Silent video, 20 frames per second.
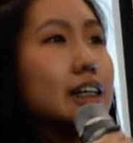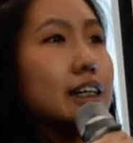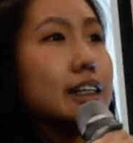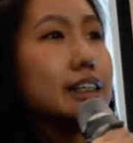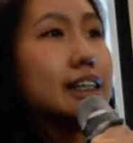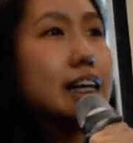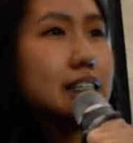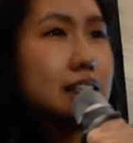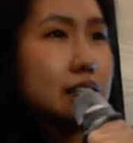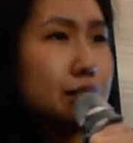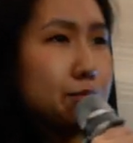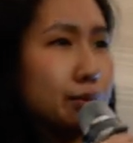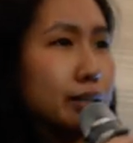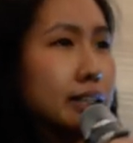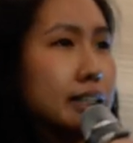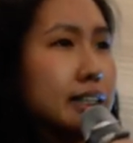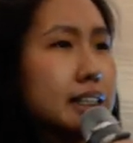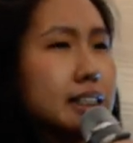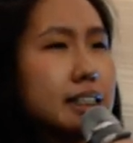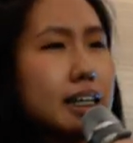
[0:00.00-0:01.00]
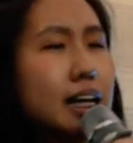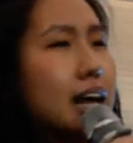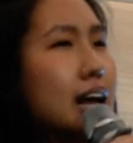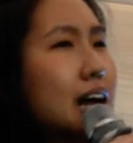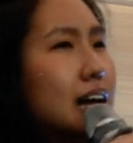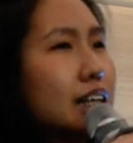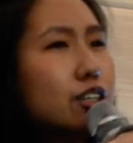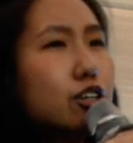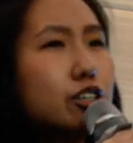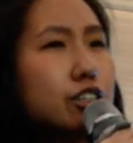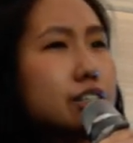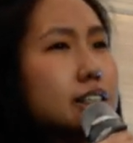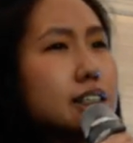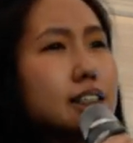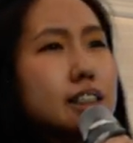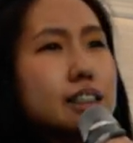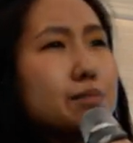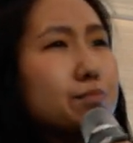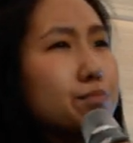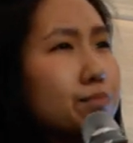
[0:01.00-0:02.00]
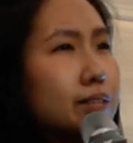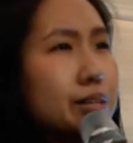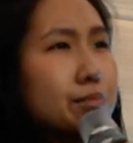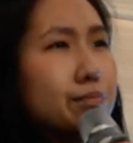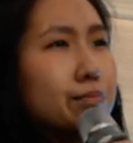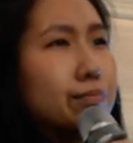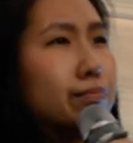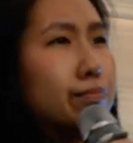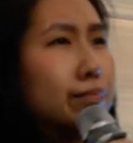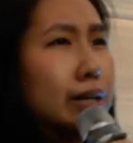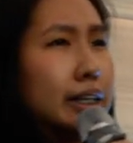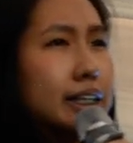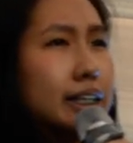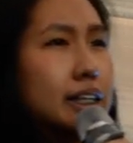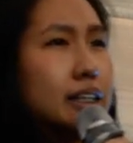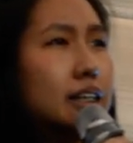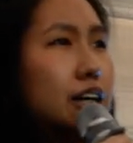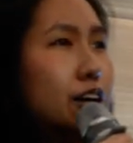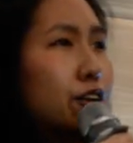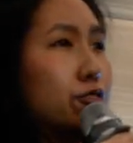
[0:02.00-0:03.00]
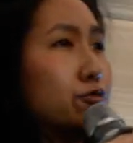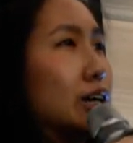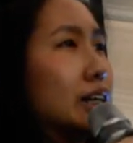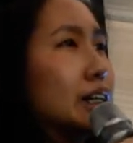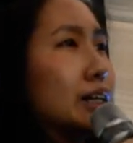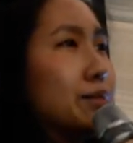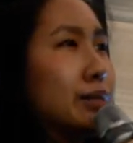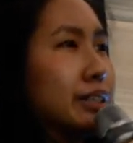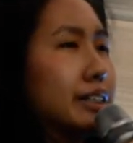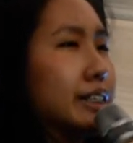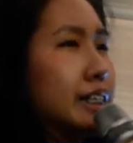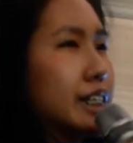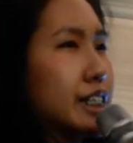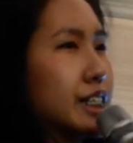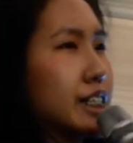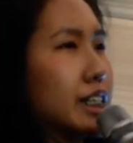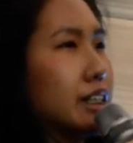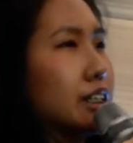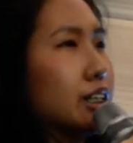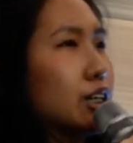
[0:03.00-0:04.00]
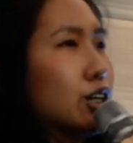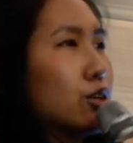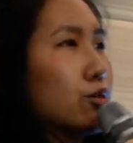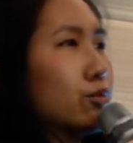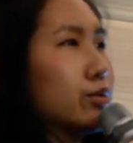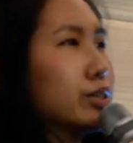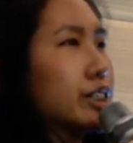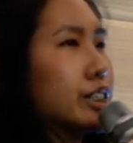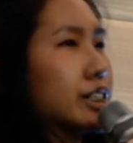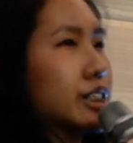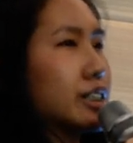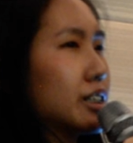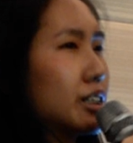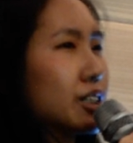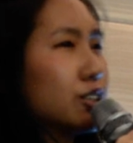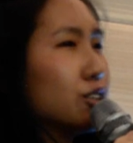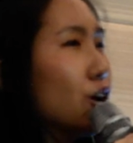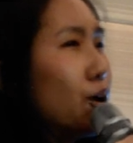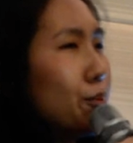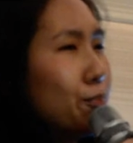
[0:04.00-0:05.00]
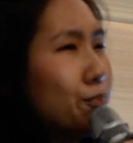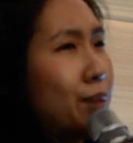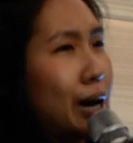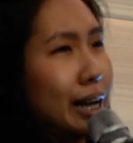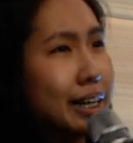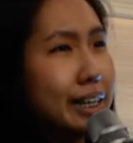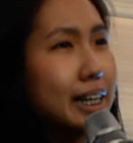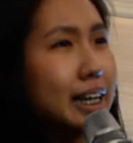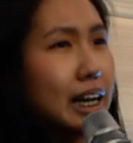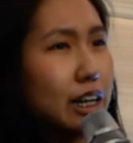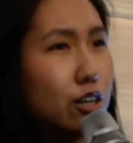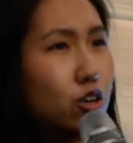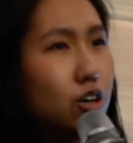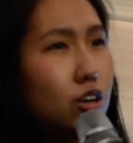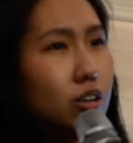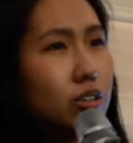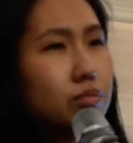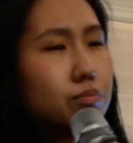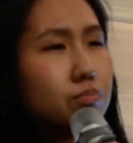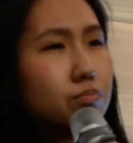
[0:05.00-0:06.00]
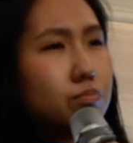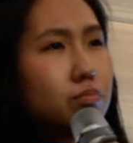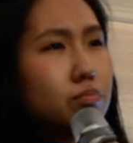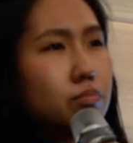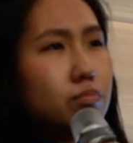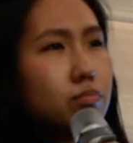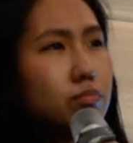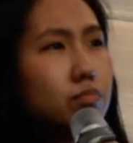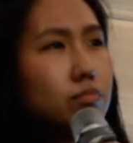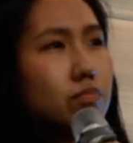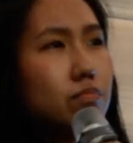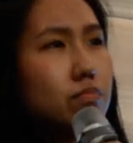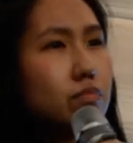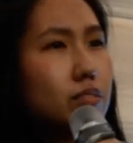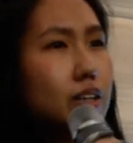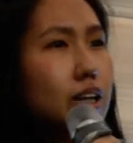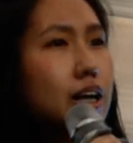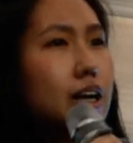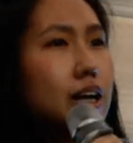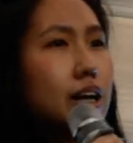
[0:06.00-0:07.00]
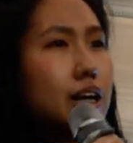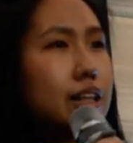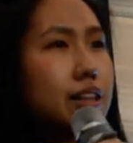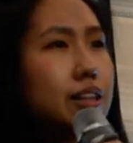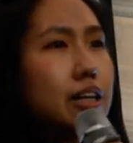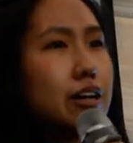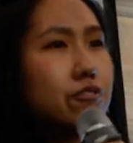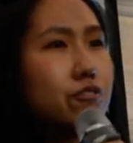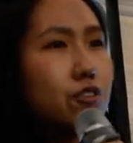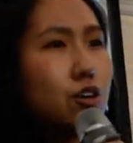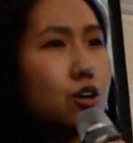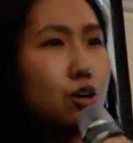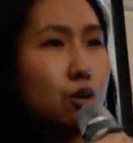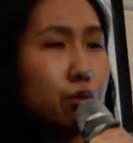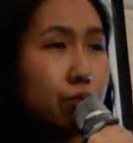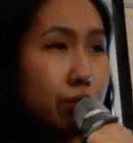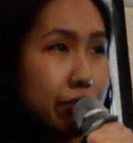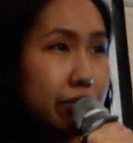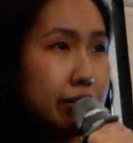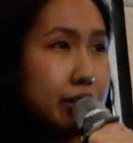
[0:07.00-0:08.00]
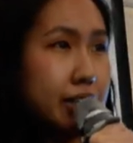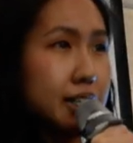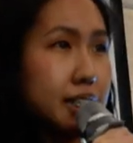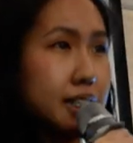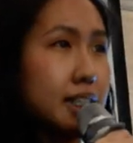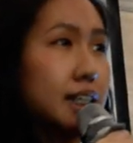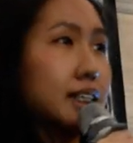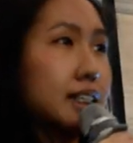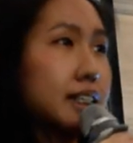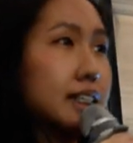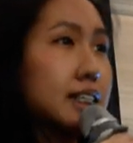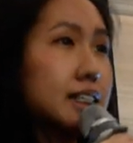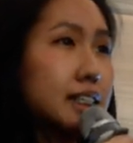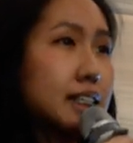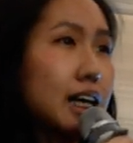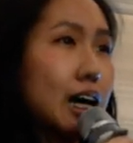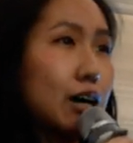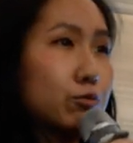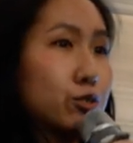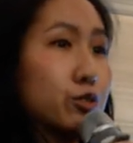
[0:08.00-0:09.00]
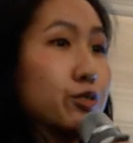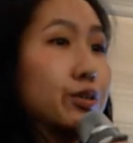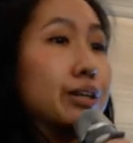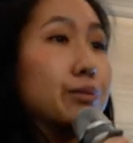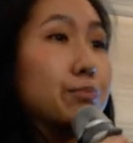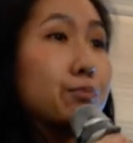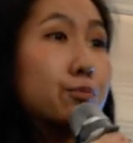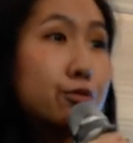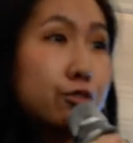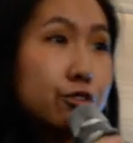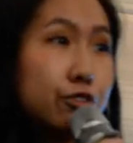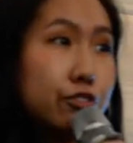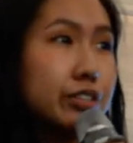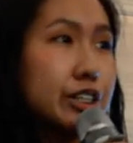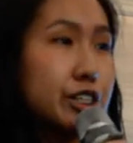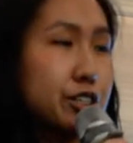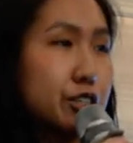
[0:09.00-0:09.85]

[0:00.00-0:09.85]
against the police and not just simply making recommendation, which is not binding at all. Therefore, with this, this helps to improve the